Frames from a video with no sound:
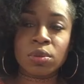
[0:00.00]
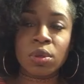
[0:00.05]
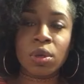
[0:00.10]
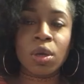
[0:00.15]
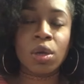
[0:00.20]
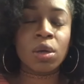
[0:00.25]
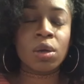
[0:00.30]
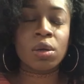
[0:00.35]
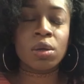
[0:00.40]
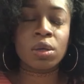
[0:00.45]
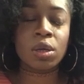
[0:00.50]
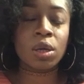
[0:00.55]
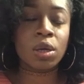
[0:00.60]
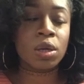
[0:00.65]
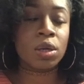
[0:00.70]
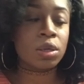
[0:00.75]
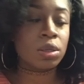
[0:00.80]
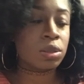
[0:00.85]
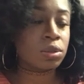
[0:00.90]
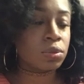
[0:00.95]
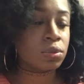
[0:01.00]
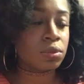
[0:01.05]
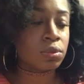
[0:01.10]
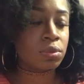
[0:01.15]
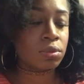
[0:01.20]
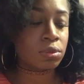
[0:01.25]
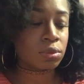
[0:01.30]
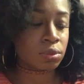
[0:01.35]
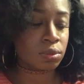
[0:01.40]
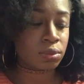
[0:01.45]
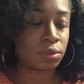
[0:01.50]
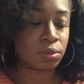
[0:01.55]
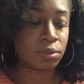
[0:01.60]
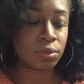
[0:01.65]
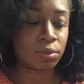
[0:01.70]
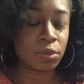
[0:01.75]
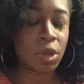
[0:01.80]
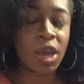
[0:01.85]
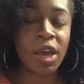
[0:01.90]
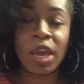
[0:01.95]
Oh God.
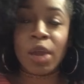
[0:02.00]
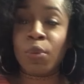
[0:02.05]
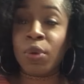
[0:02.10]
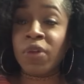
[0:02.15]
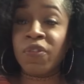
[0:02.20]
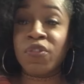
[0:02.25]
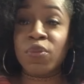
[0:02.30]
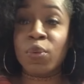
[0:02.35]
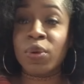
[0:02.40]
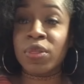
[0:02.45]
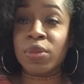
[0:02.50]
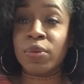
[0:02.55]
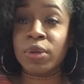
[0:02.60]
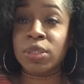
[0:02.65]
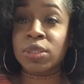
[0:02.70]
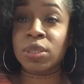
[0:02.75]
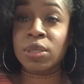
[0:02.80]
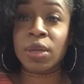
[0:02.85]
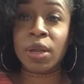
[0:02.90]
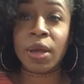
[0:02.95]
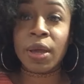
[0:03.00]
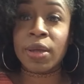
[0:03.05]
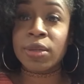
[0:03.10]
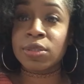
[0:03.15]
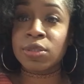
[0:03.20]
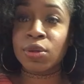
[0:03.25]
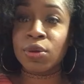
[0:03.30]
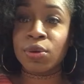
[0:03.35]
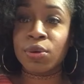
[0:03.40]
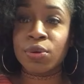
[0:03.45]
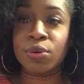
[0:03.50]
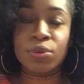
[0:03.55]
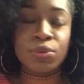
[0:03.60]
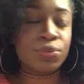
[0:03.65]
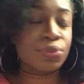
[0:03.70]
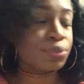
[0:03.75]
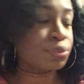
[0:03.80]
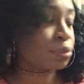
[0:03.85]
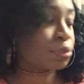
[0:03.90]
I can't wait for what the rest of the day has to hold.